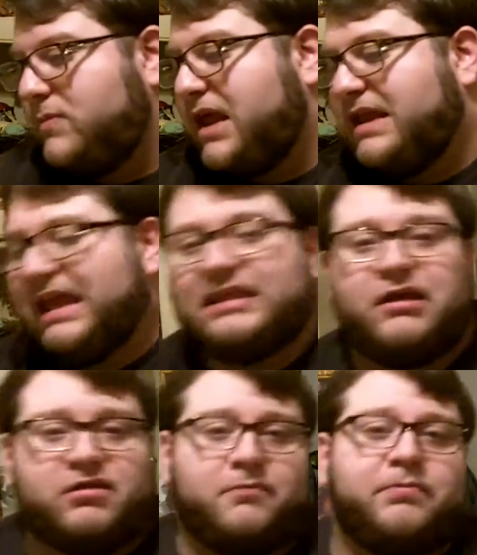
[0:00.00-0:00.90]
And like
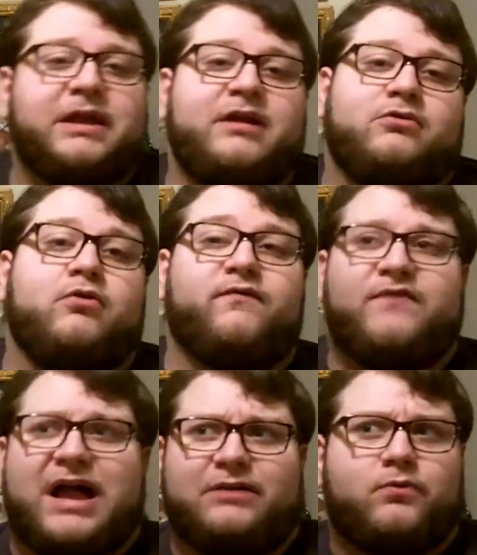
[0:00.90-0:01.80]
they also play on the whole
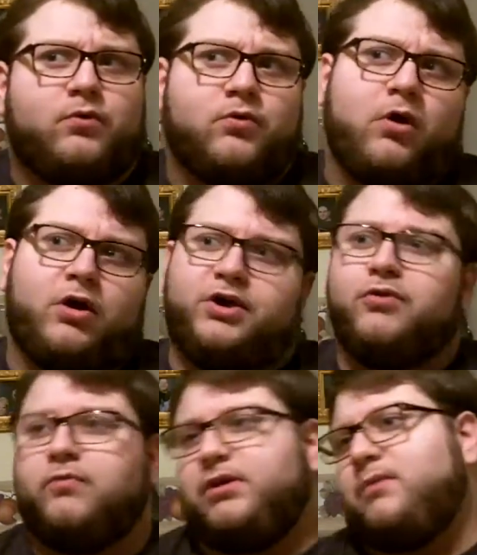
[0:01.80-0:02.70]
fact, well, are
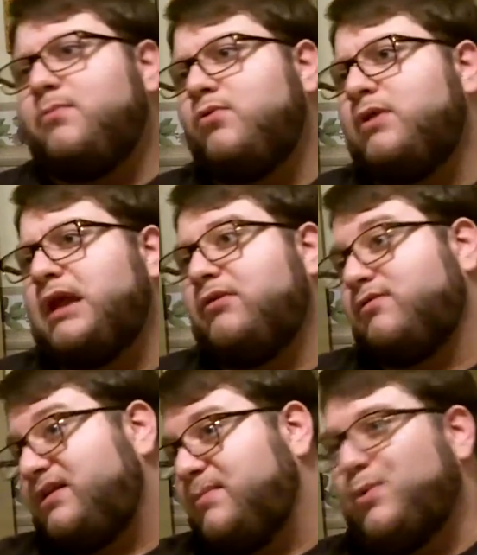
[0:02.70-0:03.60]
you really Moon Knight
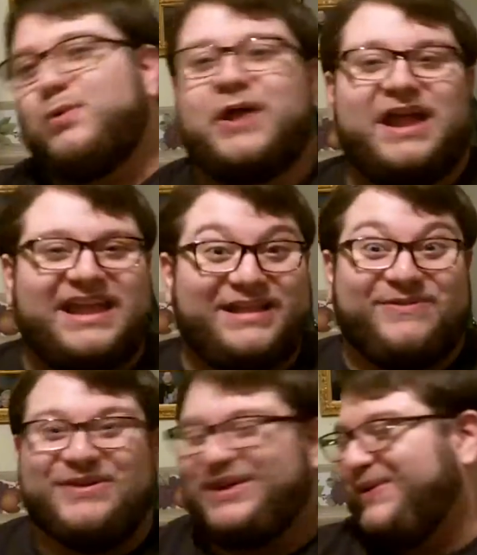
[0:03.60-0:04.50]
or is he Moon Knight?
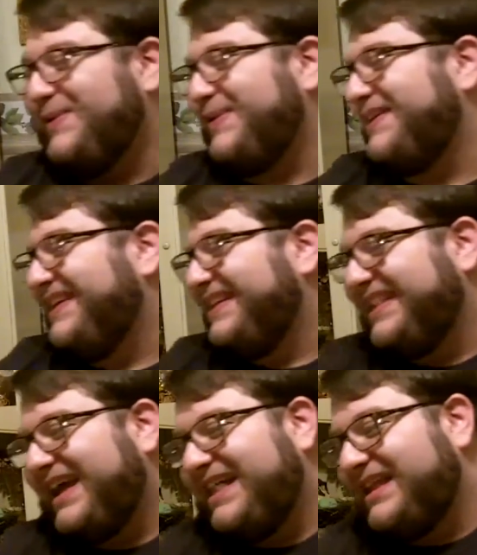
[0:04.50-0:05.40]
It's really cool.
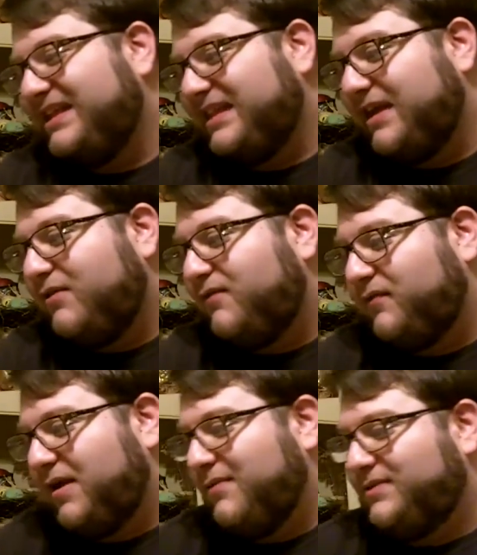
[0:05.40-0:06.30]
Like how they
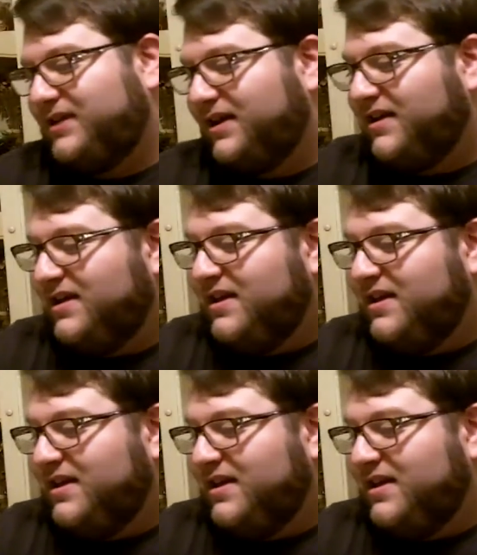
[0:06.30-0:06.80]
goof around with you.